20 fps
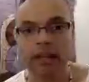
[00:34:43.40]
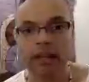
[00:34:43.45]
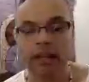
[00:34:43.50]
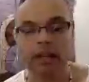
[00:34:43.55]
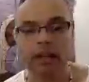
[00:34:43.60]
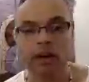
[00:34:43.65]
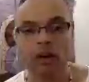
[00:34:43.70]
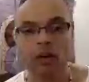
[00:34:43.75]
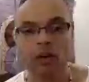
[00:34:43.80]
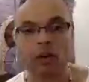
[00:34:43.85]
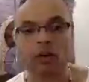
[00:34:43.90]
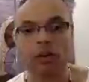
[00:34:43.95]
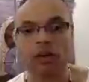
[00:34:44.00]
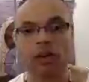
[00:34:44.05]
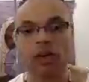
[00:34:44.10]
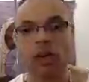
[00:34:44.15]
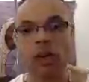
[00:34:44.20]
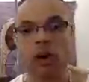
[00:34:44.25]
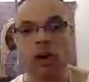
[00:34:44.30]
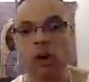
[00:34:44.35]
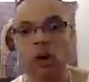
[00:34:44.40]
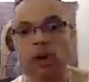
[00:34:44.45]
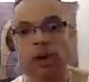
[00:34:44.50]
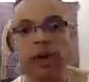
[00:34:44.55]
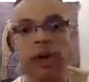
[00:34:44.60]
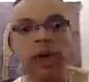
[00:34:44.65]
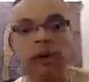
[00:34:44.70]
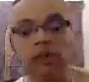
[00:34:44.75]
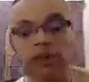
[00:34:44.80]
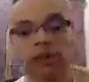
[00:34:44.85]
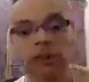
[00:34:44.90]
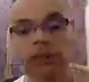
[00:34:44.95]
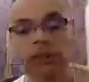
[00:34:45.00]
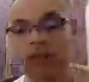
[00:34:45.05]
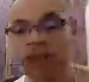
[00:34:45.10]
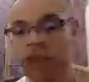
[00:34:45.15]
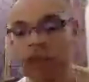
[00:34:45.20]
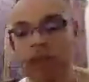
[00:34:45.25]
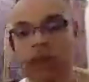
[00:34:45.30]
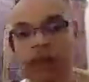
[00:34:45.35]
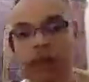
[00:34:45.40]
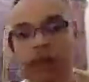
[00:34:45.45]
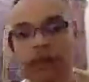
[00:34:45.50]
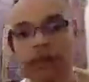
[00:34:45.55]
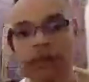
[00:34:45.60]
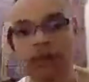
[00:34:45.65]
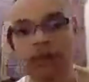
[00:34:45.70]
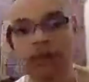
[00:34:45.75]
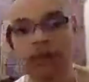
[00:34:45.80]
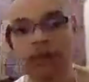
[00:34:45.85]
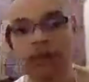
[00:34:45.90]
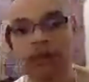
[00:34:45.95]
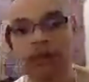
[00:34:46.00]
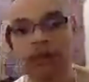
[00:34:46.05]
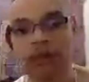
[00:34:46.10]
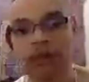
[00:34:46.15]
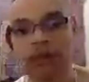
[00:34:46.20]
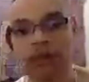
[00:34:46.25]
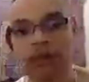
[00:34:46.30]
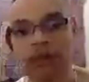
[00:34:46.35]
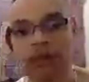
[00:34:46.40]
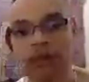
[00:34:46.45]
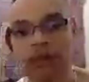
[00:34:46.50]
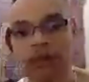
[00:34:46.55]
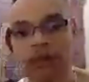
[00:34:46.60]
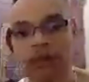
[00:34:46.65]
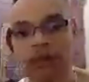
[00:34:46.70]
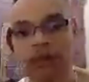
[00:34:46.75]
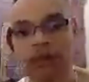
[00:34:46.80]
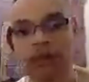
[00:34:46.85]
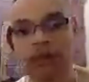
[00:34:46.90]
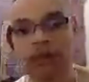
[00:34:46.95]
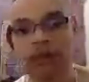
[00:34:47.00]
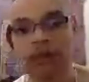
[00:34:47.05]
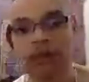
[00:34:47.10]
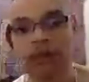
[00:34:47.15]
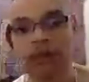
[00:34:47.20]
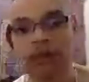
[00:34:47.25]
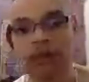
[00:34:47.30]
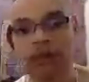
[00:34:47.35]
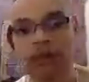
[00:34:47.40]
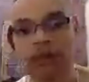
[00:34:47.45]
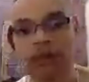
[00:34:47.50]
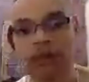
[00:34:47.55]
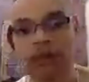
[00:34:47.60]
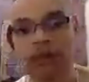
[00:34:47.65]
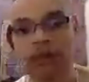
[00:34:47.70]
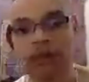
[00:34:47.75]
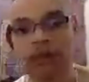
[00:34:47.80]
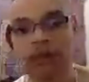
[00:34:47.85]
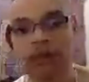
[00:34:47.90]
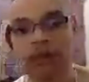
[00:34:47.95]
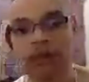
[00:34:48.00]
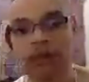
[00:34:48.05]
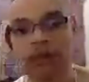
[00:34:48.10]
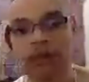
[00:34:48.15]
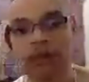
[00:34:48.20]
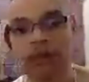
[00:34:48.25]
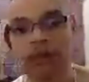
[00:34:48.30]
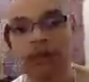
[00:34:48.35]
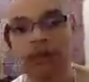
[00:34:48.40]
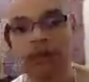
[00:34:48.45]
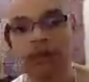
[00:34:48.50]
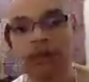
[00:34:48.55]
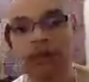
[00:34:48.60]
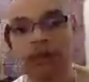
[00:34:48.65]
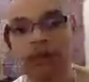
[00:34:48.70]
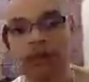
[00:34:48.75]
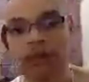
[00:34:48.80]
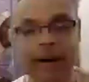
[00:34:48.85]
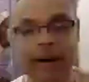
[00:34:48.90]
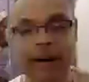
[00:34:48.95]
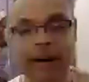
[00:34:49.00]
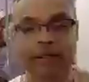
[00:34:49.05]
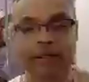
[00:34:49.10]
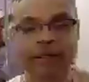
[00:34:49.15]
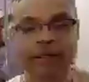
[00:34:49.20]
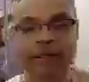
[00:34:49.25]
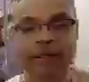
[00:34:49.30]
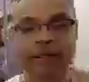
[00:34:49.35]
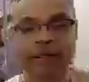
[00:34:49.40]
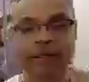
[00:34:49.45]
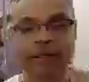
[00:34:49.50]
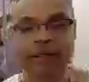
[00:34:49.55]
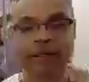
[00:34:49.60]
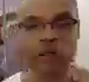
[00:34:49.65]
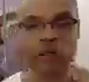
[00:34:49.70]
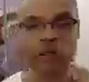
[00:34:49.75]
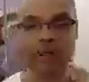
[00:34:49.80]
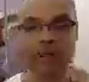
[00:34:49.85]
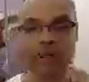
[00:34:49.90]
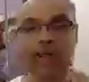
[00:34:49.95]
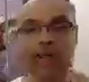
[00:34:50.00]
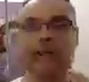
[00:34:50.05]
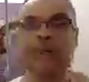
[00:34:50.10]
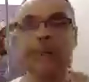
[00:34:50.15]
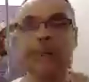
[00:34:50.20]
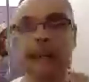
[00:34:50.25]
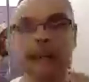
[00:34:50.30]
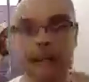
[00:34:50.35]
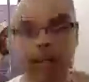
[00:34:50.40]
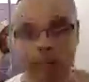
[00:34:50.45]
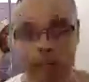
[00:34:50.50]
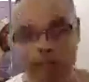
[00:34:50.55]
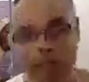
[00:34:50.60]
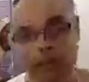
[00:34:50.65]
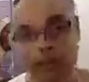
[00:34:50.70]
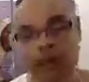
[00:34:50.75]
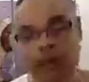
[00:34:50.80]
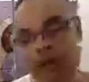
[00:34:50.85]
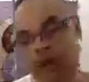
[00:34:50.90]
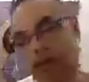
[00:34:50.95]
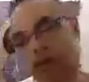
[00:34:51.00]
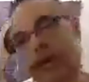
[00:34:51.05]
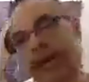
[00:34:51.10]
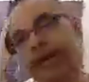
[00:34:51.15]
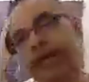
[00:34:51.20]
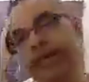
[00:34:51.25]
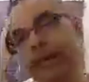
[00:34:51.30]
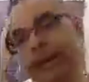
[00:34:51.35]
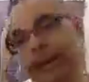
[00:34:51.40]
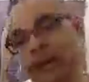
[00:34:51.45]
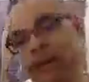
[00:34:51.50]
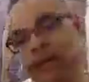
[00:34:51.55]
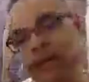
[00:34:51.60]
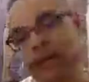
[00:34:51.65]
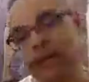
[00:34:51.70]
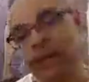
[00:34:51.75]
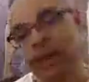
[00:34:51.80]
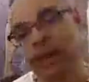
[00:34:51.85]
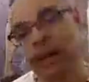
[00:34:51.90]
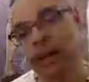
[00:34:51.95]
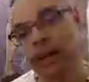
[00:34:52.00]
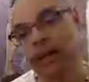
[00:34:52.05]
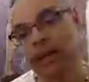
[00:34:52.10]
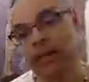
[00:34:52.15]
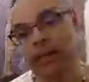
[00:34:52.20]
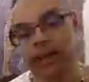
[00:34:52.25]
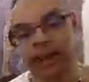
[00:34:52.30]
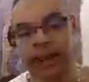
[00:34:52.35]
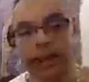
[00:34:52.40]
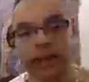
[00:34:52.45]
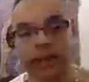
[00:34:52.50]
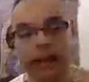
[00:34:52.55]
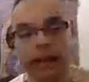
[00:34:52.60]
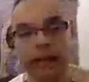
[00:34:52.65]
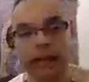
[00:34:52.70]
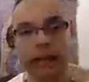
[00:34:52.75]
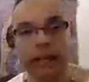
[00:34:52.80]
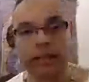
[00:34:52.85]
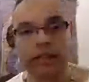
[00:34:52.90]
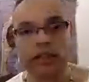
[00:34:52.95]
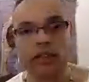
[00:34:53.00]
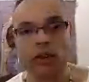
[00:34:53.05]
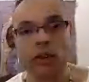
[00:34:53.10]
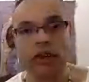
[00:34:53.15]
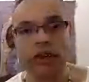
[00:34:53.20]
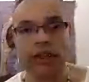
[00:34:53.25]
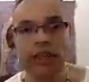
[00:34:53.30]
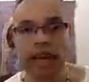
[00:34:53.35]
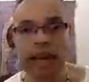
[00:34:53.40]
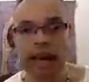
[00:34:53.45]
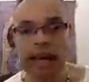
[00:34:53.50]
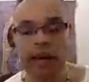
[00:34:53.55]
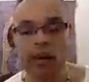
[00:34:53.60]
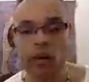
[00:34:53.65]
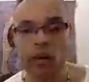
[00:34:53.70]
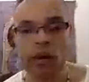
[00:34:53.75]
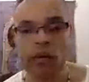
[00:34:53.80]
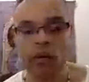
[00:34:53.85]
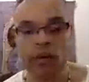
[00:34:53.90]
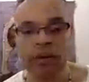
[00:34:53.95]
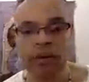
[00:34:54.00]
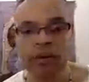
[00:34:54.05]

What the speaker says: you know, the goal, yes, the goal is to ascend to the fifth dimension, or to become holistic thinkers, integrated brain thinkers. In doing that, we will